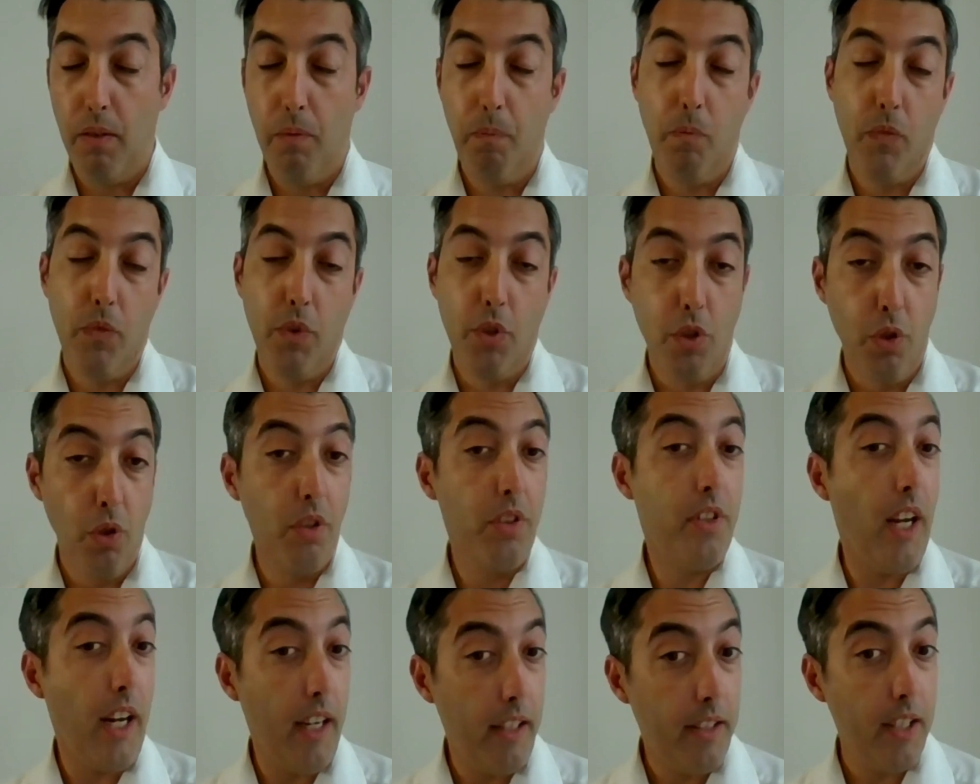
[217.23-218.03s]
new
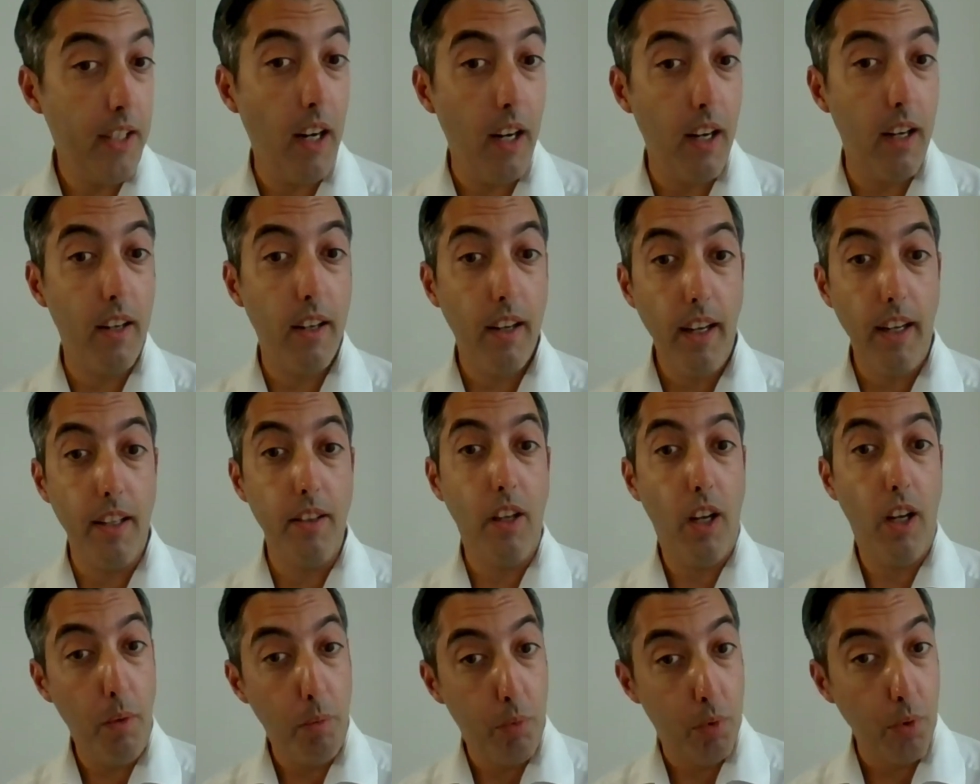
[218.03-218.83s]
data and
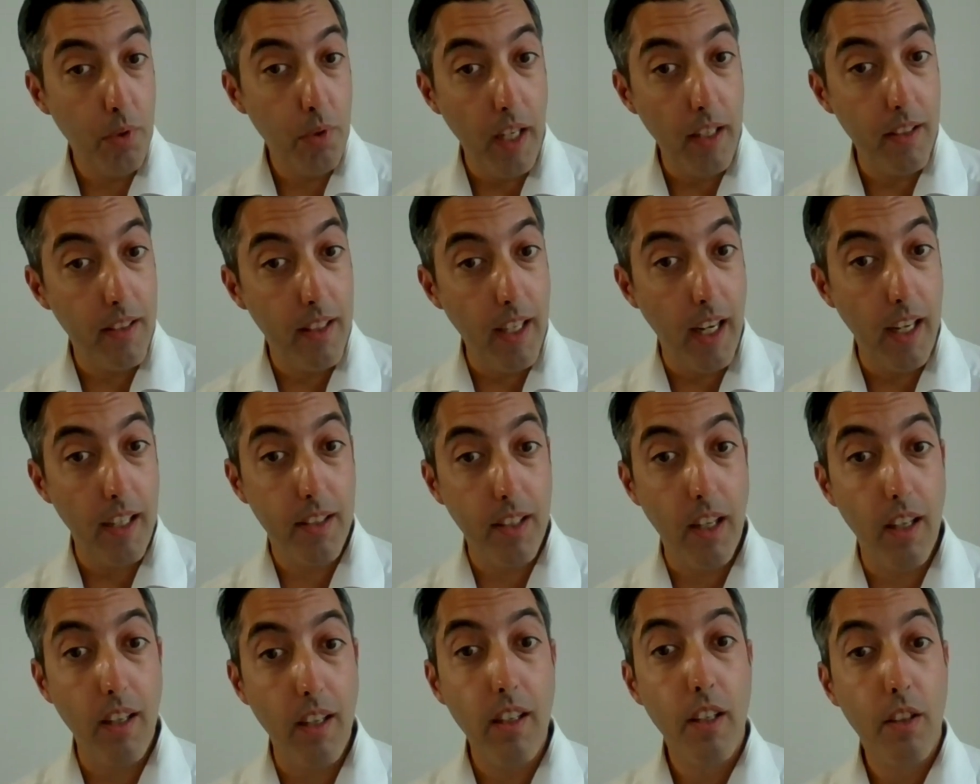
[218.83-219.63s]
up-to-date
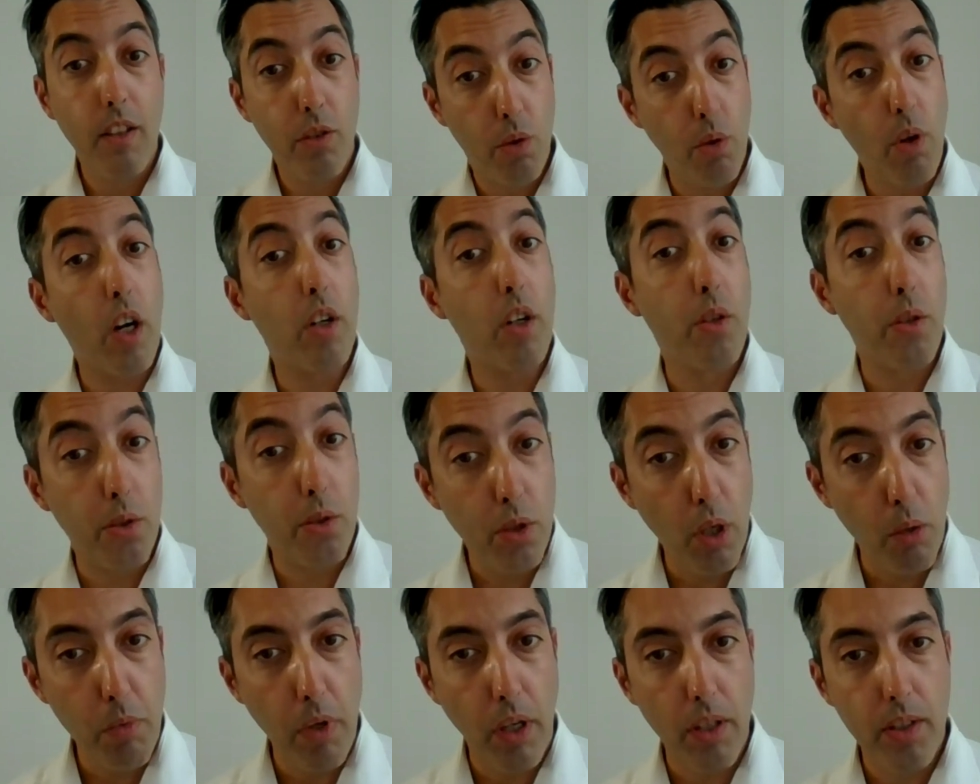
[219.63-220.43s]
data to our
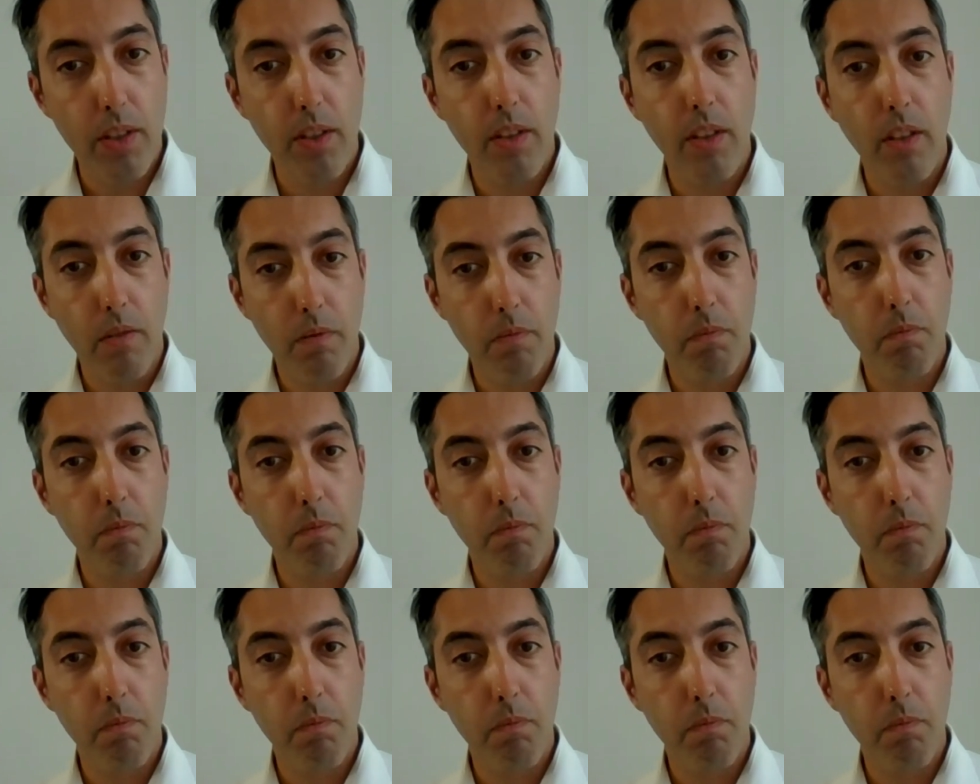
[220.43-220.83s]
customers.